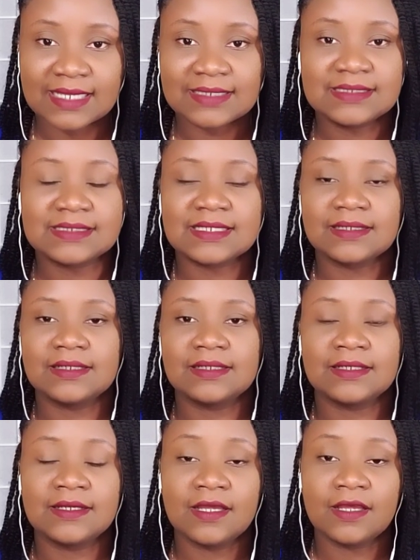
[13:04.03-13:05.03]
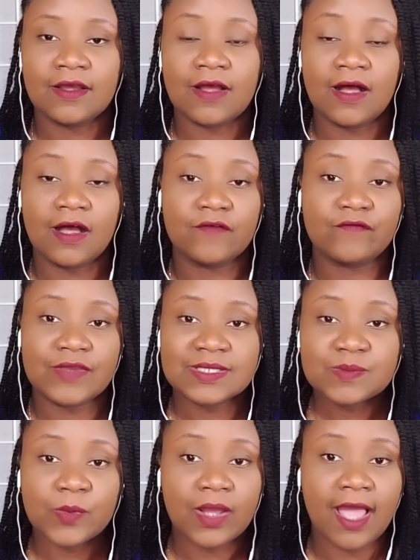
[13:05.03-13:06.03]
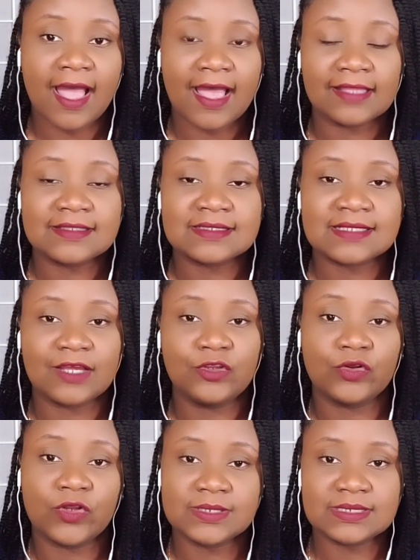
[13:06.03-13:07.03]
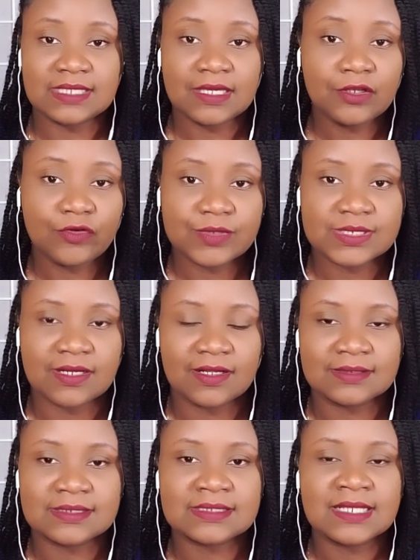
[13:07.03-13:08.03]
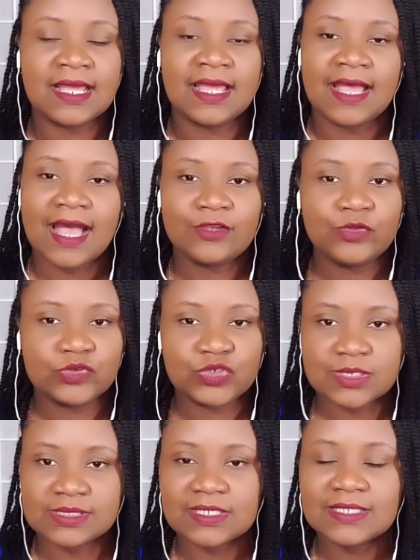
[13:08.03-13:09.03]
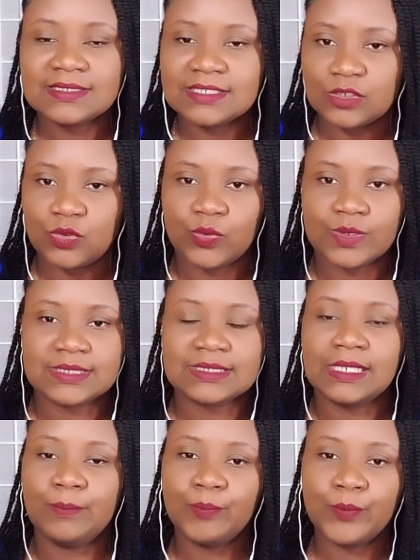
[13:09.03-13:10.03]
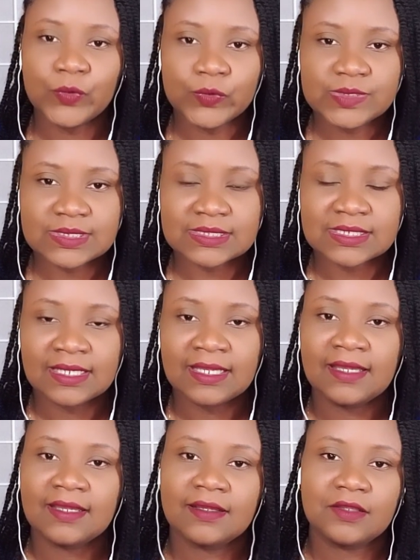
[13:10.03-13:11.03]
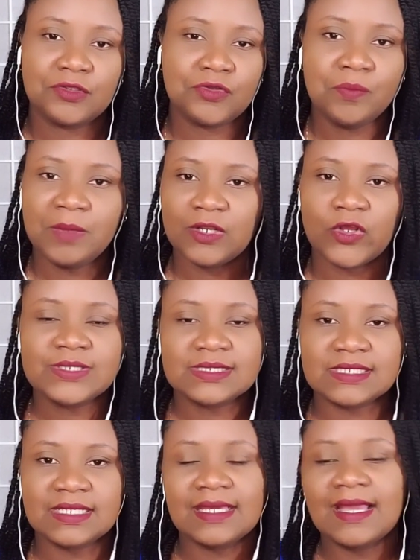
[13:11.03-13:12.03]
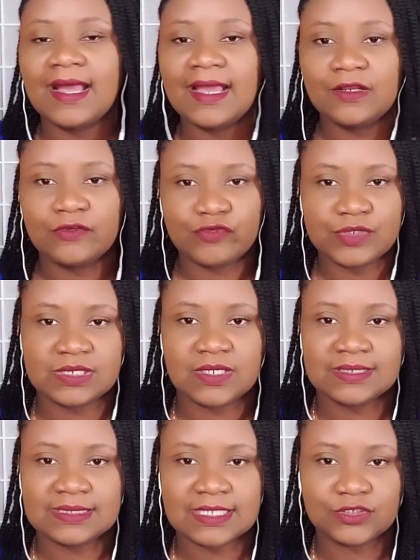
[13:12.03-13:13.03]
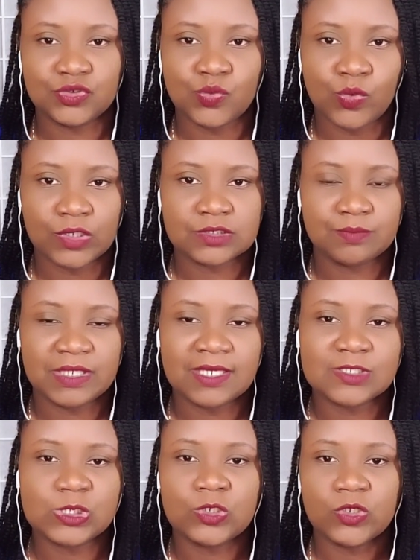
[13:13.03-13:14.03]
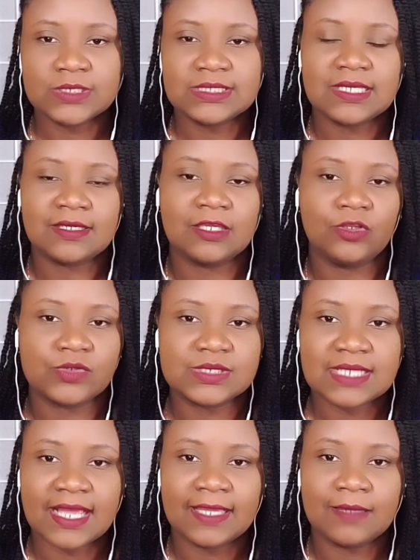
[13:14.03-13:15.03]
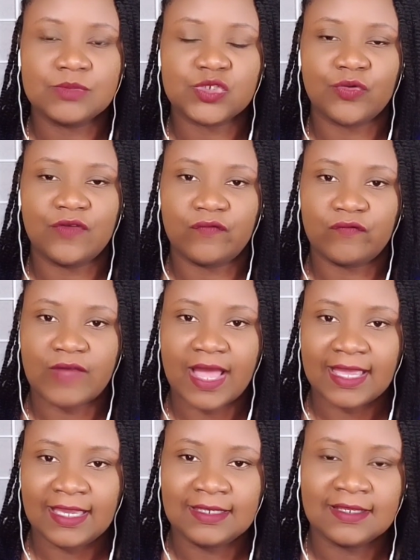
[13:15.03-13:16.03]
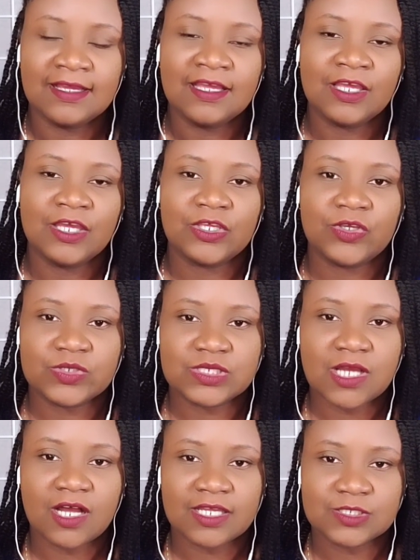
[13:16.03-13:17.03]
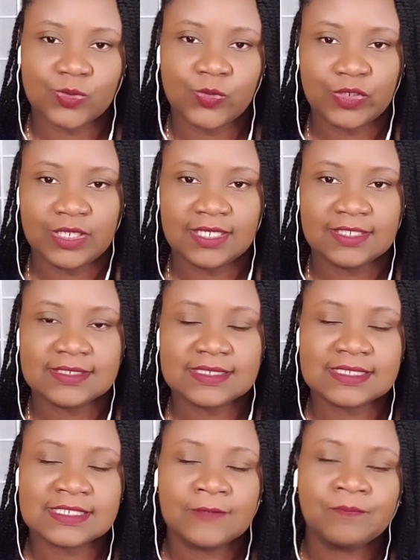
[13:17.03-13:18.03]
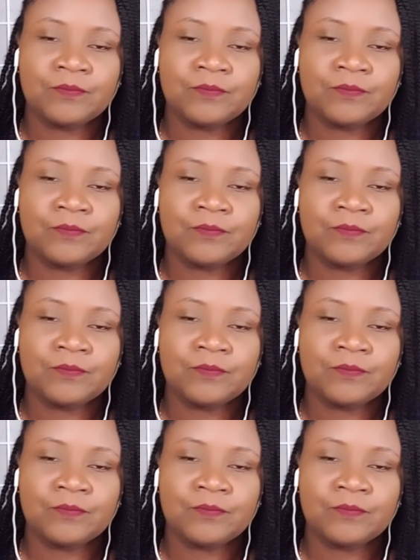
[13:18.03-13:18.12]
into Facebook ads and you're not seeing the results and you just continuously boost, you may not see the kind of results that you want because you're not taking your time to refine your target audience.